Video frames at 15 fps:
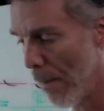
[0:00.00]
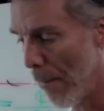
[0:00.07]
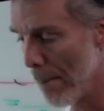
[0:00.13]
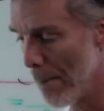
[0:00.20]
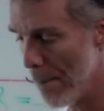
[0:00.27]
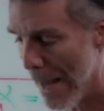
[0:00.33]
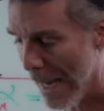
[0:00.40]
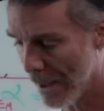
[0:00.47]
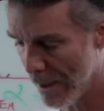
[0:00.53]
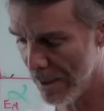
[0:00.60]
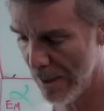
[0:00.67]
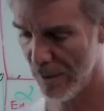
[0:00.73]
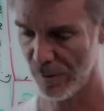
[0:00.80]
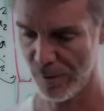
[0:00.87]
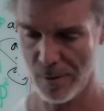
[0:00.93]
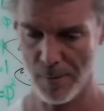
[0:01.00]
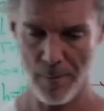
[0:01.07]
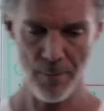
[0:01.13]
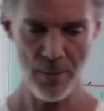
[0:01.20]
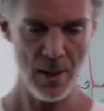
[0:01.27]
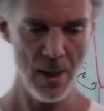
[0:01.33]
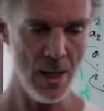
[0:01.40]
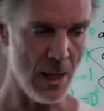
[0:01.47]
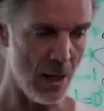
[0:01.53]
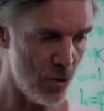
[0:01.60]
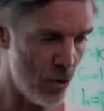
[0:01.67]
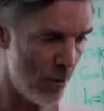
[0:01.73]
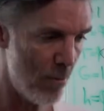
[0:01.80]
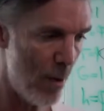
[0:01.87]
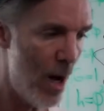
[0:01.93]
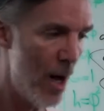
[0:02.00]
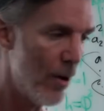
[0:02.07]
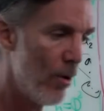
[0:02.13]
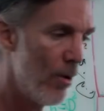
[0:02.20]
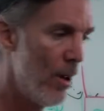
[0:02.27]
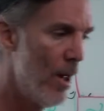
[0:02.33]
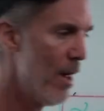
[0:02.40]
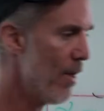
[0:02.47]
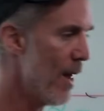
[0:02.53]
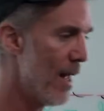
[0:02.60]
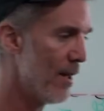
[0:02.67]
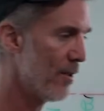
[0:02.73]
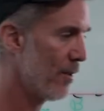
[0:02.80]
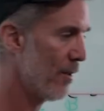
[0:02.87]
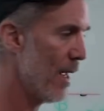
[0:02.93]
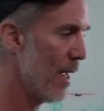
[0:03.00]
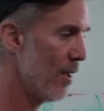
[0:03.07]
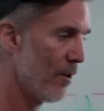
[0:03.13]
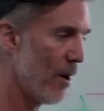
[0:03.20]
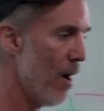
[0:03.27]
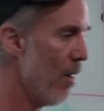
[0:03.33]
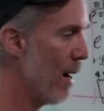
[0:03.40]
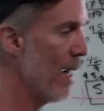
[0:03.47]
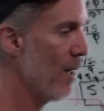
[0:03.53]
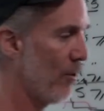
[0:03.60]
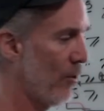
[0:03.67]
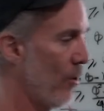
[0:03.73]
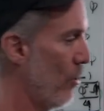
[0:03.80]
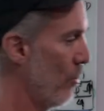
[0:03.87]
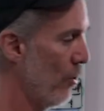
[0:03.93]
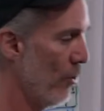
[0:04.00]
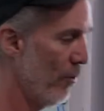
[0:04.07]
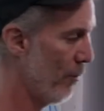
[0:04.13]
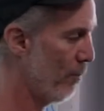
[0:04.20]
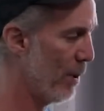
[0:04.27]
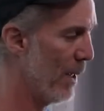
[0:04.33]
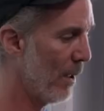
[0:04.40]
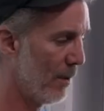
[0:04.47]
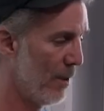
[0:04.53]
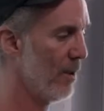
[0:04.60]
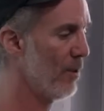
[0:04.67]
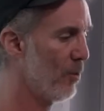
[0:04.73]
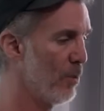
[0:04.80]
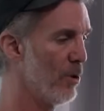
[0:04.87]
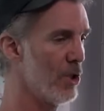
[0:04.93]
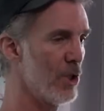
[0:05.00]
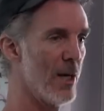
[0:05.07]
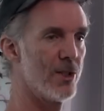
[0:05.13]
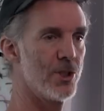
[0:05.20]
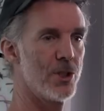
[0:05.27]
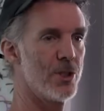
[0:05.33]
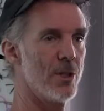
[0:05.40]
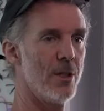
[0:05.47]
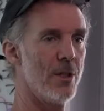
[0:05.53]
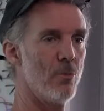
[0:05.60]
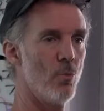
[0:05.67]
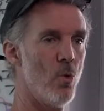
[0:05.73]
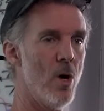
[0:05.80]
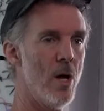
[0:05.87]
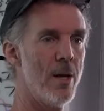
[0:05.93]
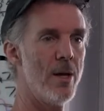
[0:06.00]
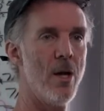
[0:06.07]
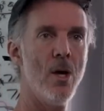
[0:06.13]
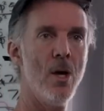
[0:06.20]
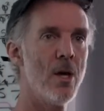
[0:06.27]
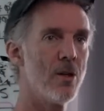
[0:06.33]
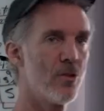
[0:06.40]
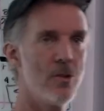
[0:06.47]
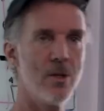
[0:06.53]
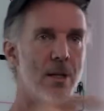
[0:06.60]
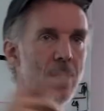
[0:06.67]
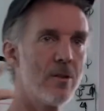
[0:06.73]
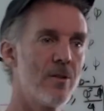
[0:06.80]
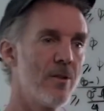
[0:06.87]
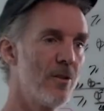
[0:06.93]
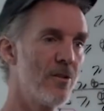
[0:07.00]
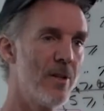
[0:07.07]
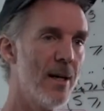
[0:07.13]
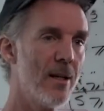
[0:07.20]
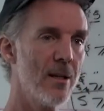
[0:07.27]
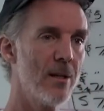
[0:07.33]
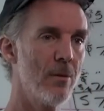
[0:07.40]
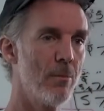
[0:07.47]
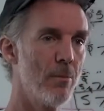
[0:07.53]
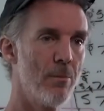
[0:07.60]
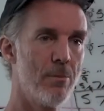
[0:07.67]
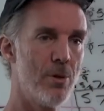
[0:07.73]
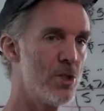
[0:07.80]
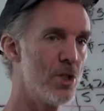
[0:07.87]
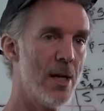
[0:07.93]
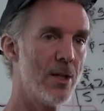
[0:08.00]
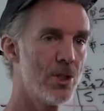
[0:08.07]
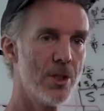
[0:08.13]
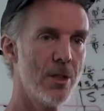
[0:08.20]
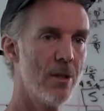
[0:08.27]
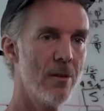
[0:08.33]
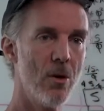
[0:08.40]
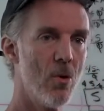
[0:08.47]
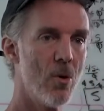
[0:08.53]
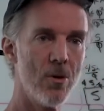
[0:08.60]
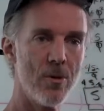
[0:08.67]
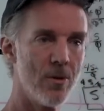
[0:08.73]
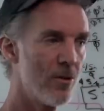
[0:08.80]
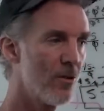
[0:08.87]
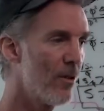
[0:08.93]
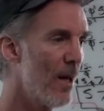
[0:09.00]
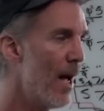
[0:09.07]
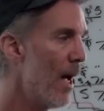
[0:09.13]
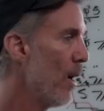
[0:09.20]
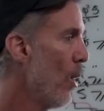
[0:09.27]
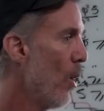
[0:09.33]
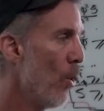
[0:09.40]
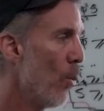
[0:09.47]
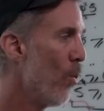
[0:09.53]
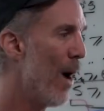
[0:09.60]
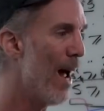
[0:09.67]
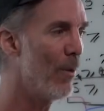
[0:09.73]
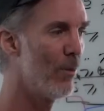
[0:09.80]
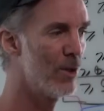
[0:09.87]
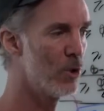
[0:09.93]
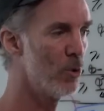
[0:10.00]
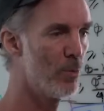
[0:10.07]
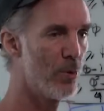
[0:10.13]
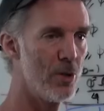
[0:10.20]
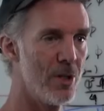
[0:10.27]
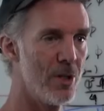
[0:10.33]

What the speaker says: mechanism in your model that says, all right, so you've picked this projection in 1, so you get to the second projection in the ordered set. Why would you